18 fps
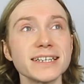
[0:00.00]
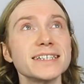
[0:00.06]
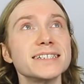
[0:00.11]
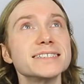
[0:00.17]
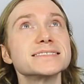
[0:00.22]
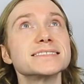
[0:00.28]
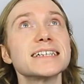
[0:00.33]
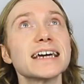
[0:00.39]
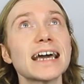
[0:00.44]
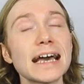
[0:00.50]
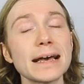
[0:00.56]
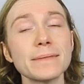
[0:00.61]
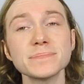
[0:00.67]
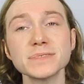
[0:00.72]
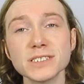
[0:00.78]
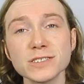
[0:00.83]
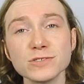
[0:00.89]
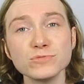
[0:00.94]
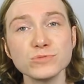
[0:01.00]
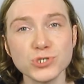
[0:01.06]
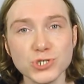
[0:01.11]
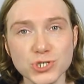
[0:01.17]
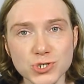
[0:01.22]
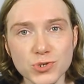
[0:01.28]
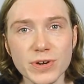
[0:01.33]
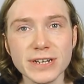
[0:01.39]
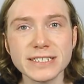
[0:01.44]
it is an
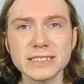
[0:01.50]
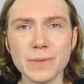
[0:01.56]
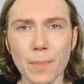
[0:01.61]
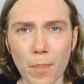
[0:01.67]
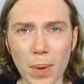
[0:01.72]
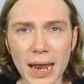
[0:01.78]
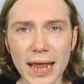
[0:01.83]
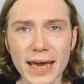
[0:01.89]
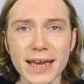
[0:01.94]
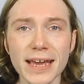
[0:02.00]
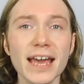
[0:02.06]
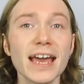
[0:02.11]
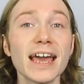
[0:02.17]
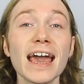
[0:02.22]
absolute joy to play